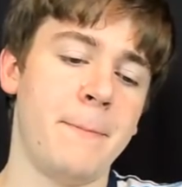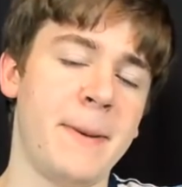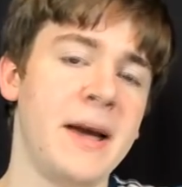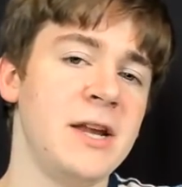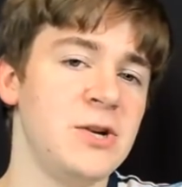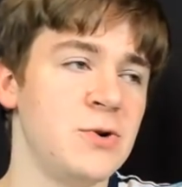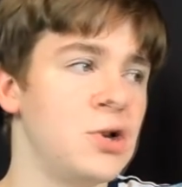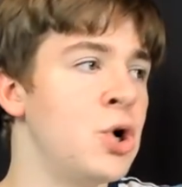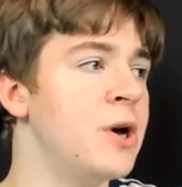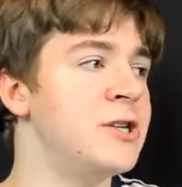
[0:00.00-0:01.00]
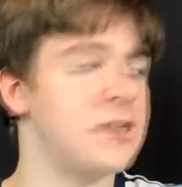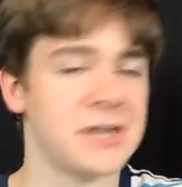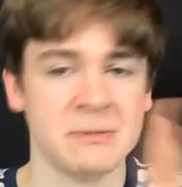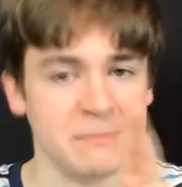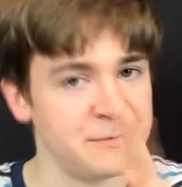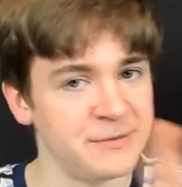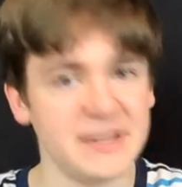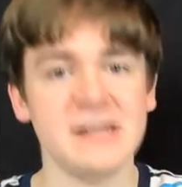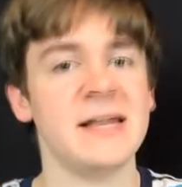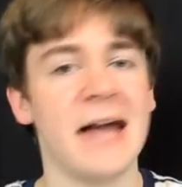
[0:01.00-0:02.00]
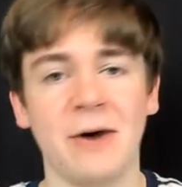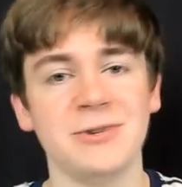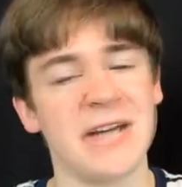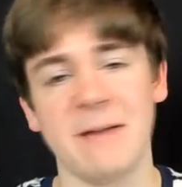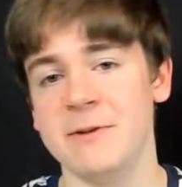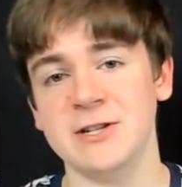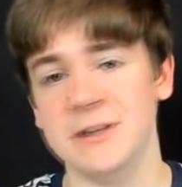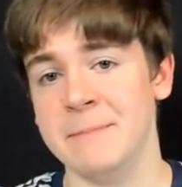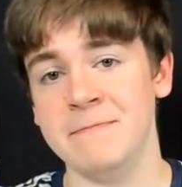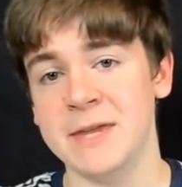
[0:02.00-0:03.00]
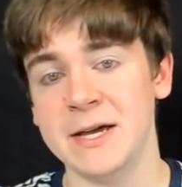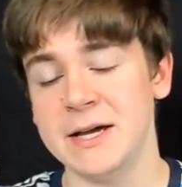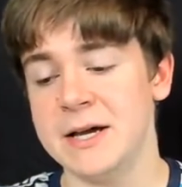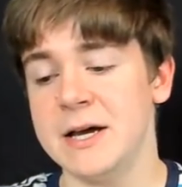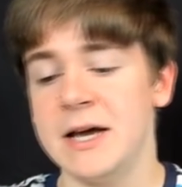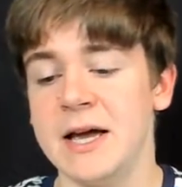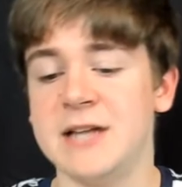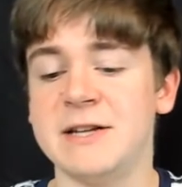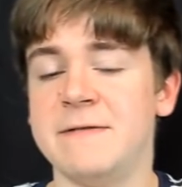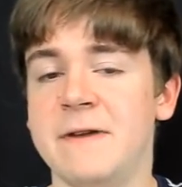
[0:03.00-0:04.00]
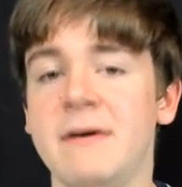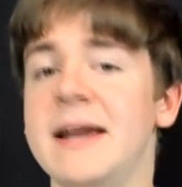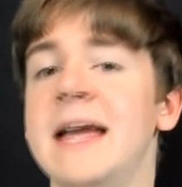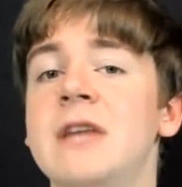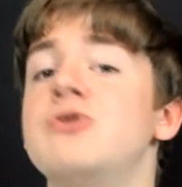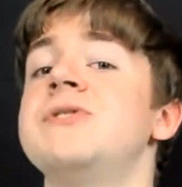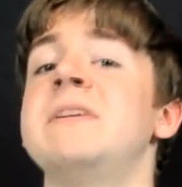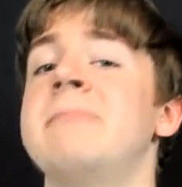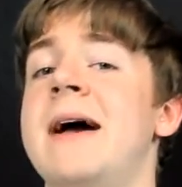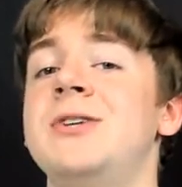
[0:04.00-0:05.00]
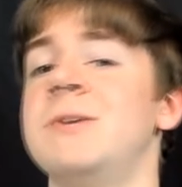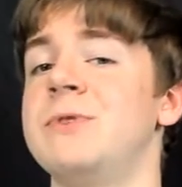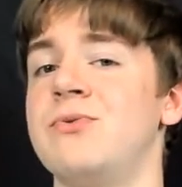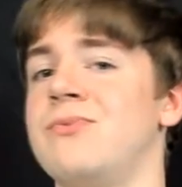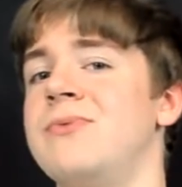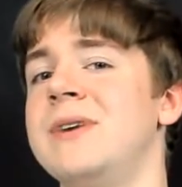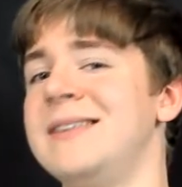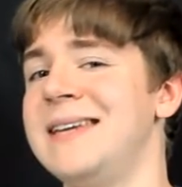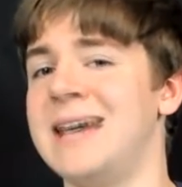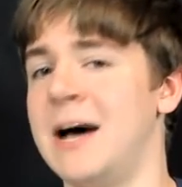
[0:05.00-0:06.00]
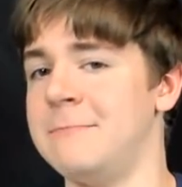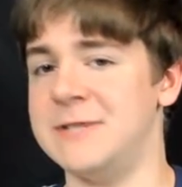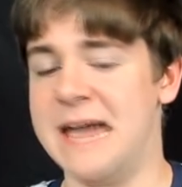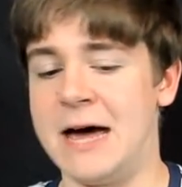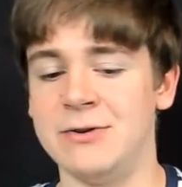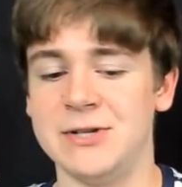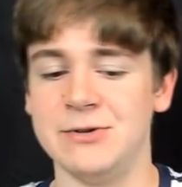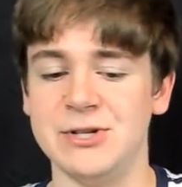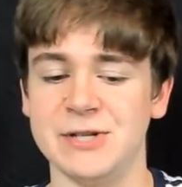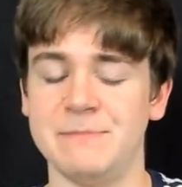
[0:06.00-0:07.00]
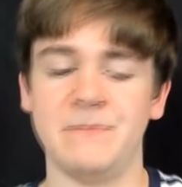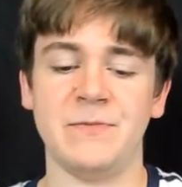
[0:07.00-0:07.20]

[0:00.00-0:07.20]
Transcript: but you could just completely outdamage them. It's a very interesting matchup that really comes down to just